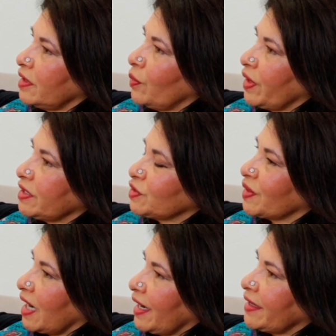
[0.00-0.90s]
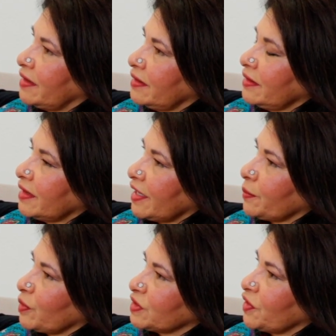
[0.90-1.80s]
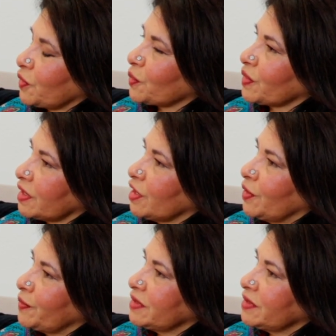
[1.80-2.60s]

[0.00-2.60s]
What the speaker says: a way to guide the person through the loan.